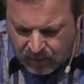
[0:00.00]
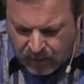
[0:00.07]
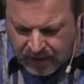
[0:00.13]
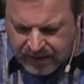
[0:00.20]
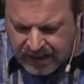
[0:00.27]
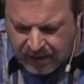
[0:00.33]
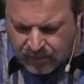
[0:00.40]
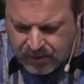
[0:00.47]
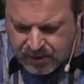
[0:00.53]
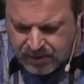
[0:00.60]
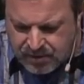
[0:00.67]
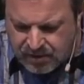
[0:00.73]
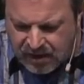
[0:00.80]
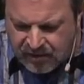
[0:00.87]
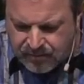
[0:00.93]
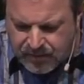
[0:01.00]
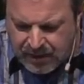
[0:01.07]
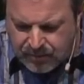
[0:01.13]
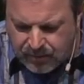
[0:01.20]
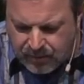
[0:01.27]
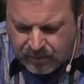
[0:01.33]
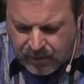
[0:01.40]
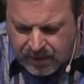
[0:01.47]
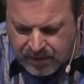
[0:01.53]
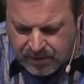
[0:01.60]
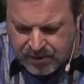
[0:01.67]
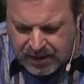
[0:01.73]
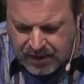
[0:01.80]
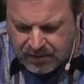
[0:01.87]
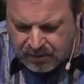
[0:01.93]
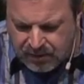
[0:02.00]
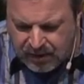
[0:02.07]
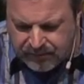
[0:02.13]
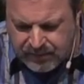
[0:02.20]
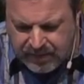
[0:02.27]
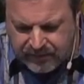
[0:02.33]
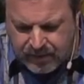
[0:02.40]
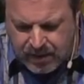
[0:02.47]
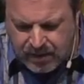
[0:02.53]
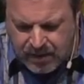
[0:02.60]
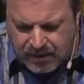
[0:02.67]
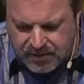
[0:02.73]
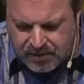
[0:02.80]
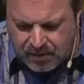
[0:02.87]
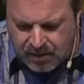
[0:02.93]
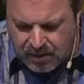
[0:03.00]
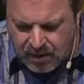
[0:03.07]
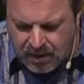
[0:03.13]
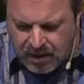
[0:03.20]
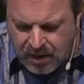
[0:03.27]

Why can't we just love people the way that Daniel loved Nebuchadnezzar